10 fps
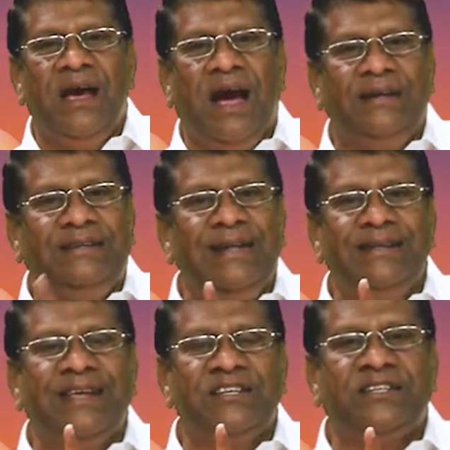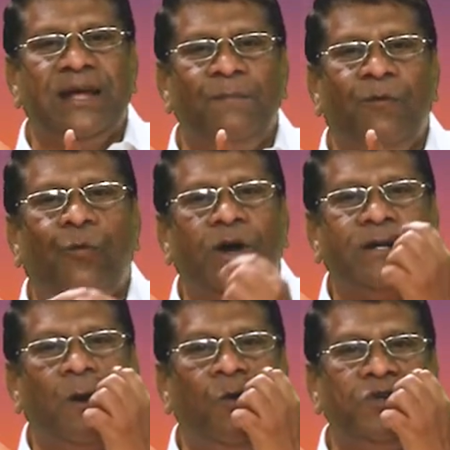Until such time, what
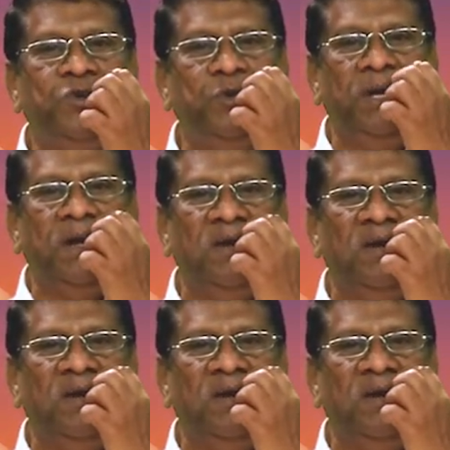cow was doing?